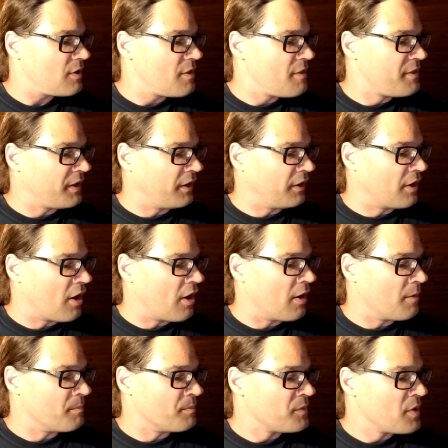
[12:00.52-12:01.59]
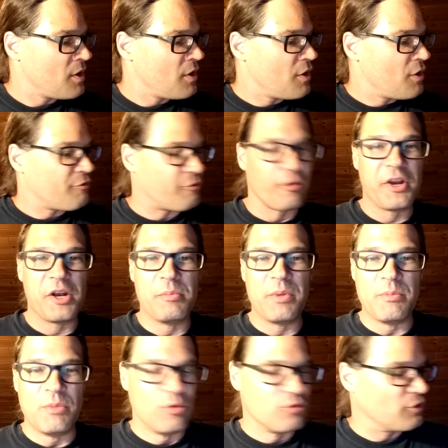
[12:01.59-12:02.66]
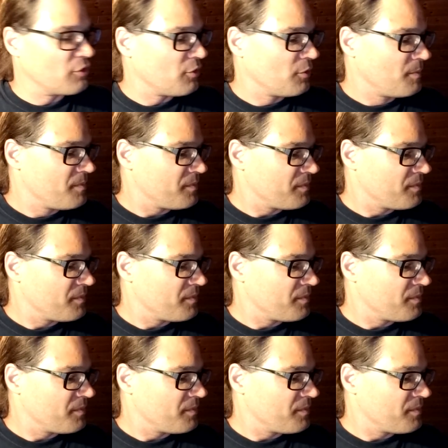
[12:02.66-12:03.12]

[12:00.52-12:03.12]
the Free to Be Musical.